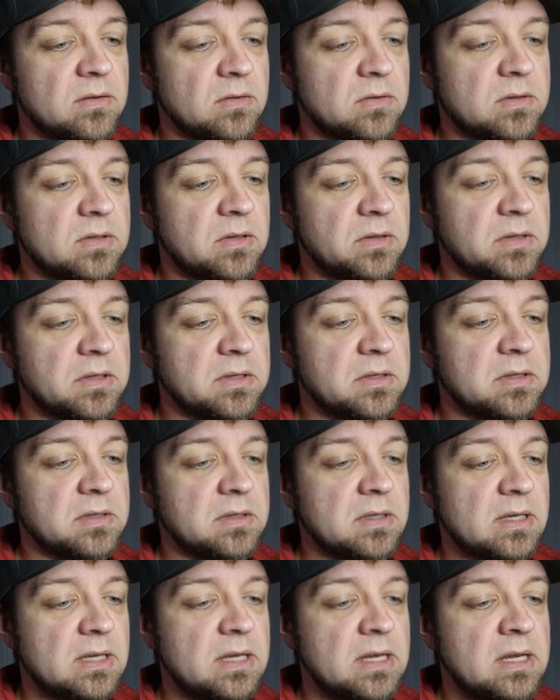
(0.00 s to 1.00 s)
So stillness is
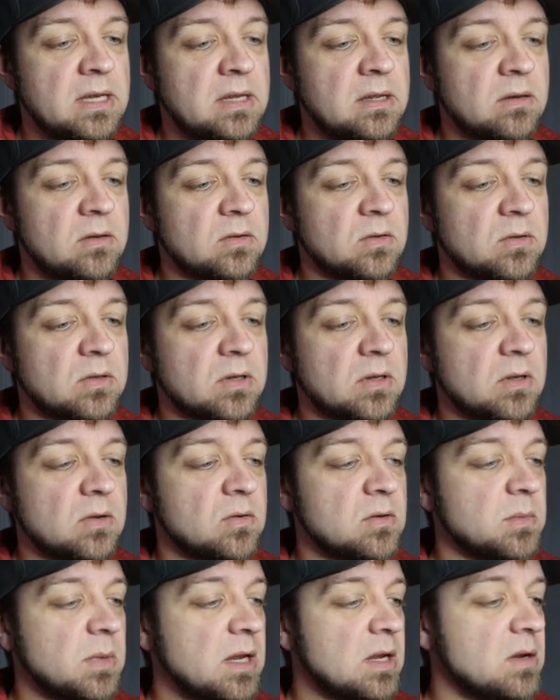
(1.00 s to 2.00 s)
the key. So it's going to
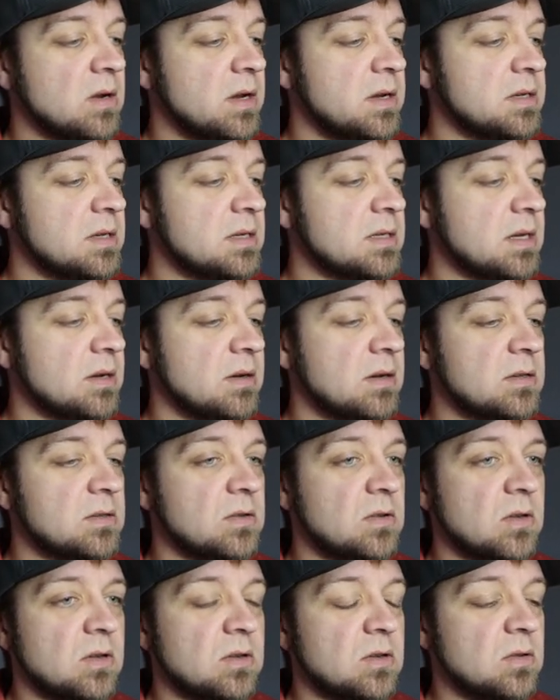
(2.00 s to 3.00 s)
go in my content area.
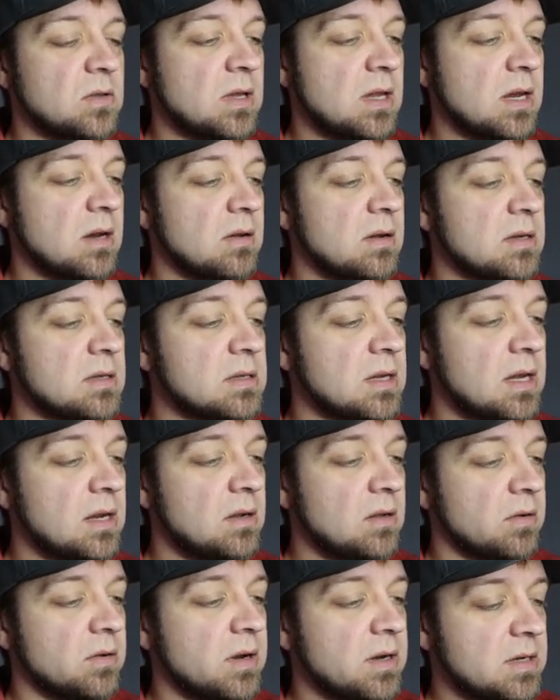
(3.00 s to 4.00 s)
So you can do the area
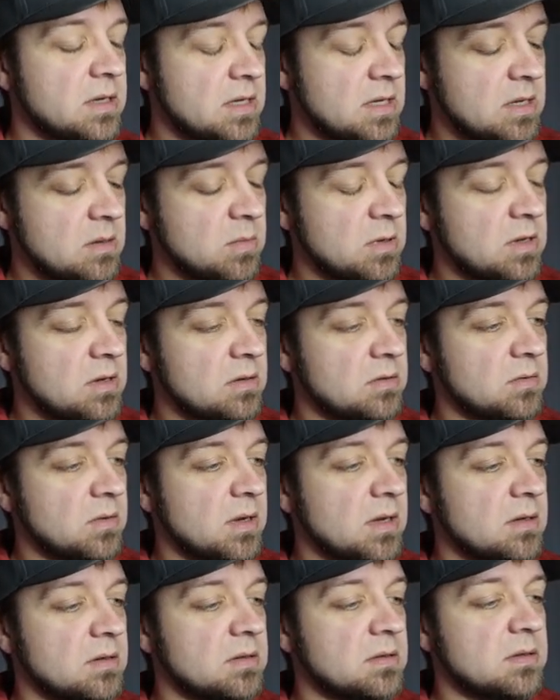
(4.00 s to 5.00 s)
title or ID, so
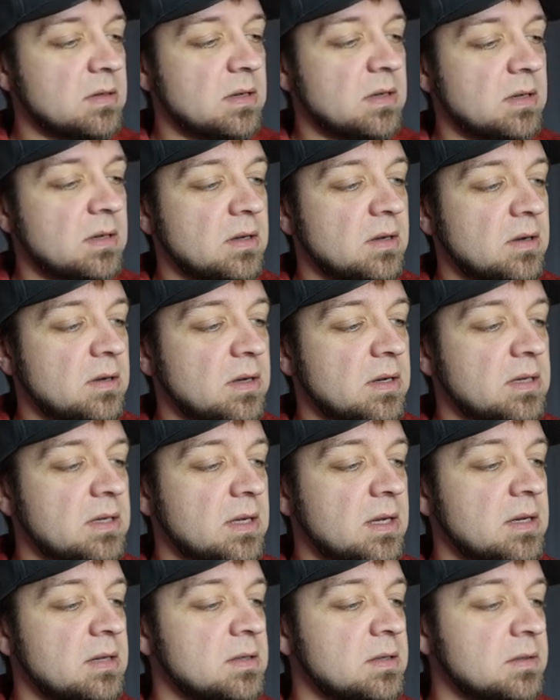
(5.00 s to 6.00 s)
I can just say
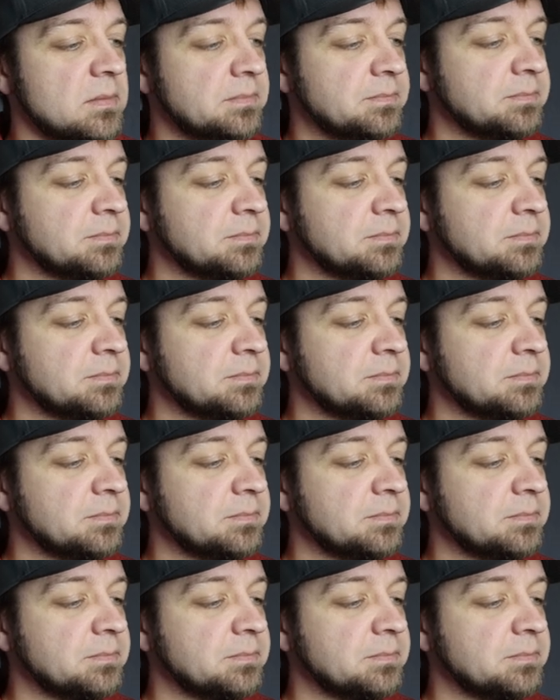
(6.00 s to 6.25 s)
content.